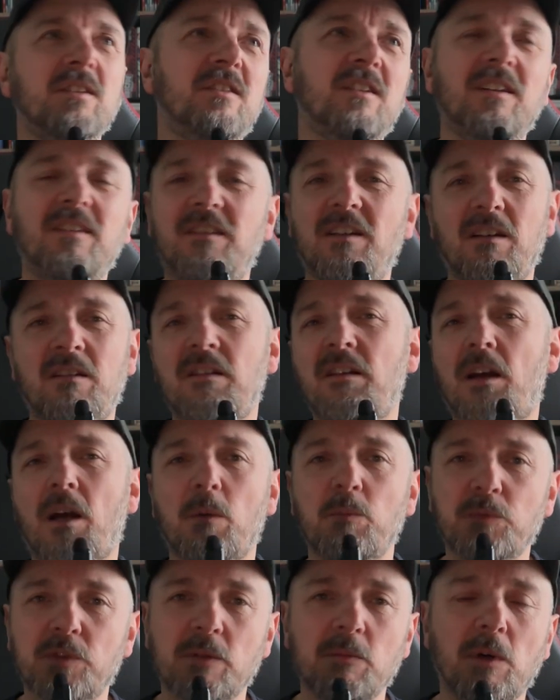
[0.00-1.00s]
that didn't
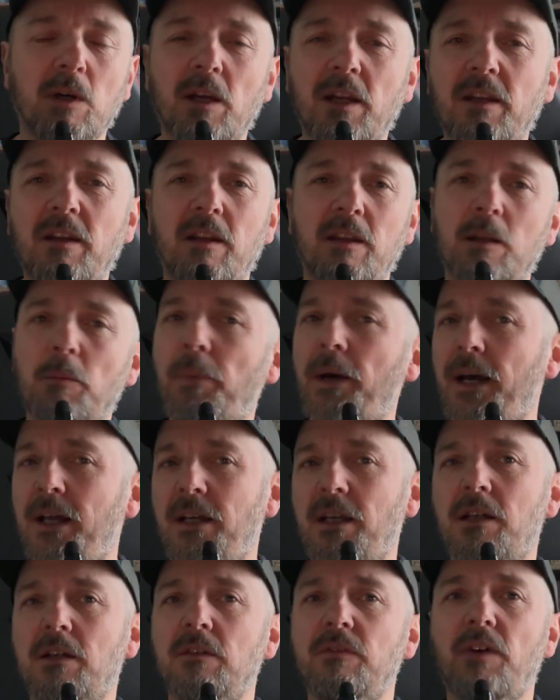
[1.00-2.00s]
come to mind in the
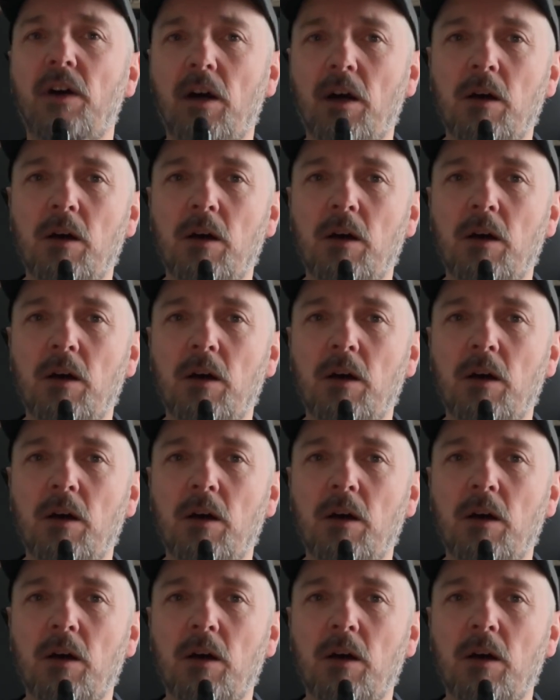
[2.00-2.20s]
panic of,